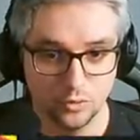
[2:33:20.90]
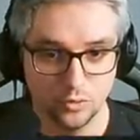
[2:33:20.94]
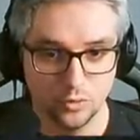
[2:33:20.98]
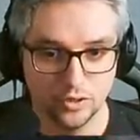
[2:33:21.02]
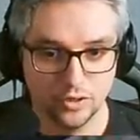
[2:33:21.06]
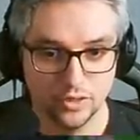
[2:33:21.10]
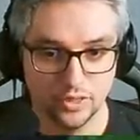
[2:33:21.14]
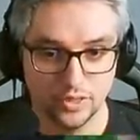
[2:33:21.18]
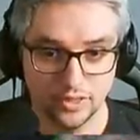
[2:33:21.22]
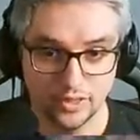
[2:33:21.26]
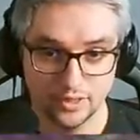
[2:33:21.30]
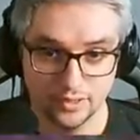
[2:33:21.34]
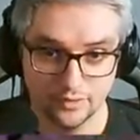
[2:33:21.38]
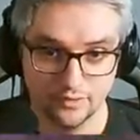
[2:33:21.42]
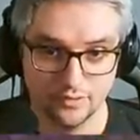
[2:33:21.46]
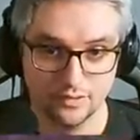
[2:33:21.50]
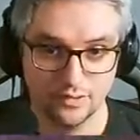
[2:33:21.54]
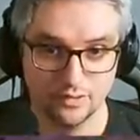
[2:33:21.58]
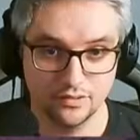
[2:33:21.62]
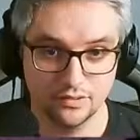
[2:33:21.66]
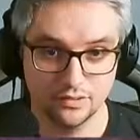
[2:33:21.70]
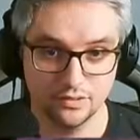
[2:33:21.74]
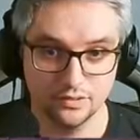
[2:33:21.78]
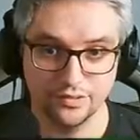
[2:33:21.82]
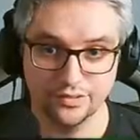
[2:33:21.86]
Oh yeah, that's
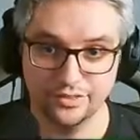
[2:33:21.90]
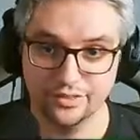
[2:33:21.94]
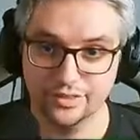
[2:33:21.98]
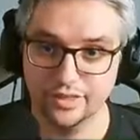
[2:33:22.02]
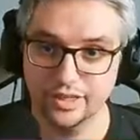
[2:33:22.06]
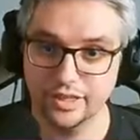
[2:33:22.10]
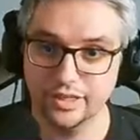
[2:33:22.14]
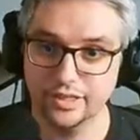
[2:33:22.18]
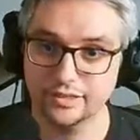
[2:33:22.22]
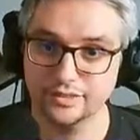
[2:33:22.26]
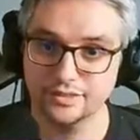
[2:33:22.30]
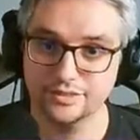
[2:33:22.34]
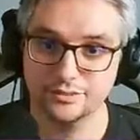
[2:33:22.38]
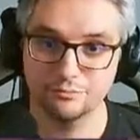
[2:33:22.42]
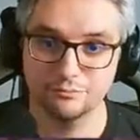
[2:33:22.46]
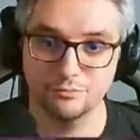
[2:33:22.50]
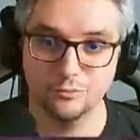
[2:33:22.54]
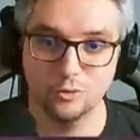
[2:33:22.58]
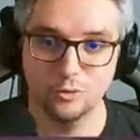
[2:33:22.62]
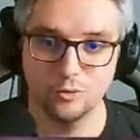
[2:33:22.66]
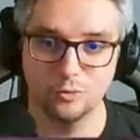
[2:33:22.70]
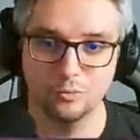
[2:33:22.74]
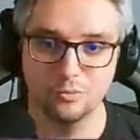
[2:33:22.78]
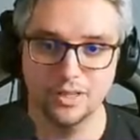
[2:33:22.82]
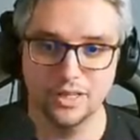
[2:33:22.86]
easier. Thanks.
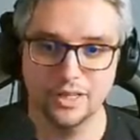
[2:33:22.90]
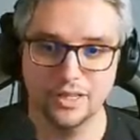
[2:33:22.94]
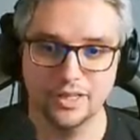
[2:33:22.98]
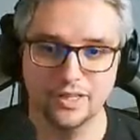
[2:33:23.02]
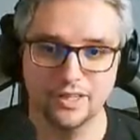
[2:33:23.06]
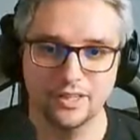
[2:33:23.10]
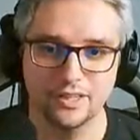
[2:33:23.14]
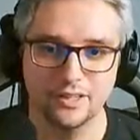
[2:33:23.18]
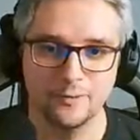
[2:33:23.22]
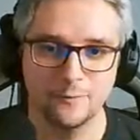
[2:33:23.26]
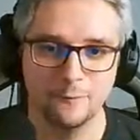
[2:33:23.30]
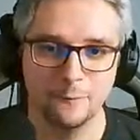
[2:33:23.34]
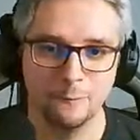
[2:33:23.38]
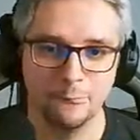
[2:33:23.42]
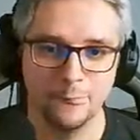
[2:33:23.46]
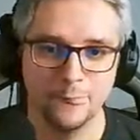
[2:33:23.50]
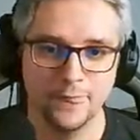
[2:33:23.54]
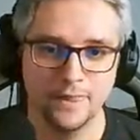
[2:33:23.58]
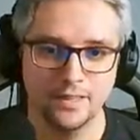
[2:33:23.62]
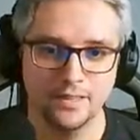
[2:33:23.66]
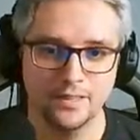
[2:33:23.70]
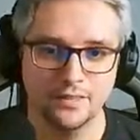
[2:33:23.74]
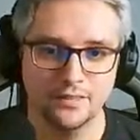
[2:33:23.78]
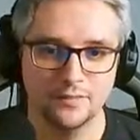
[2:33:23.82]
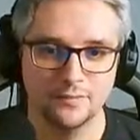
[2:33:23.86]
Oh man.
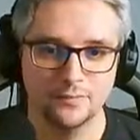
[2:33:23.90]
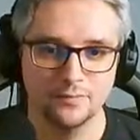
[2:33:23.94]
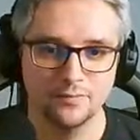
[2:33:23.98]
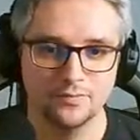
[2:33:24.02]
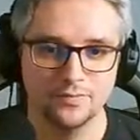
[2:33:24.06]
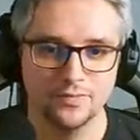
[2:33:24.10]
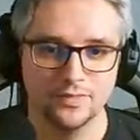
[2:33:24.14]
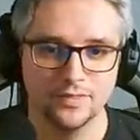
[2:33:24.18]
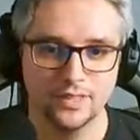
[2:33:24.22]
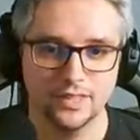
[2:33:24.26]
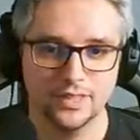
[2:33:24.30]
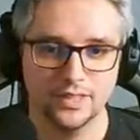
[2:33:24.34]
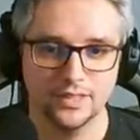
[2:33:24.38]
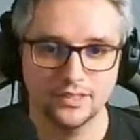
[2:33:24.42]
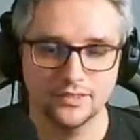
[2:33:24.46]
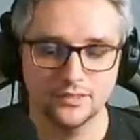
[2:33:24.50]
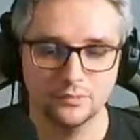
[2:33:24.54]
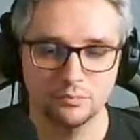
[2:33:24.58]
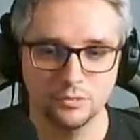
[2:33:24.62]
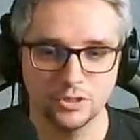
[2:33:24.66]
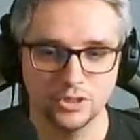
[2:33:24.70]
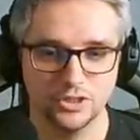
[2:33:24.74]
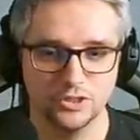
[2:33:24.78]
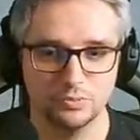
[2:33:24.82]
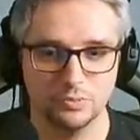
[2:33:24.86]
That
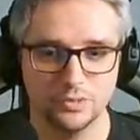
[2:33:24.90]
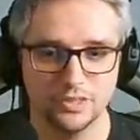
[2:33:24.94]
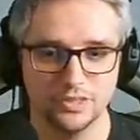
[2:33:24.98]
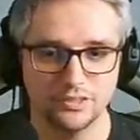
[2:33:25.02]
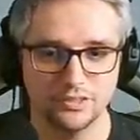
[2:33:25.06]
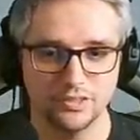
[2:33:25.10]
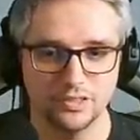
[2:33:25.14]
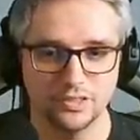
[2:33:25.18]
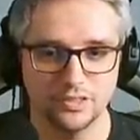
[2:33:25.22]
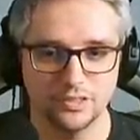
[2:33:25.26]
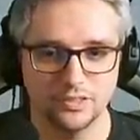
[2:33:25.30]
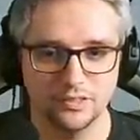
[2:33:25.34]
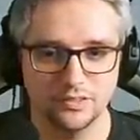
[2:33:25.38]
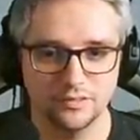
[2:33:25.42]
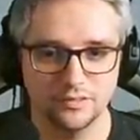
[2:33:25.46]
is much better.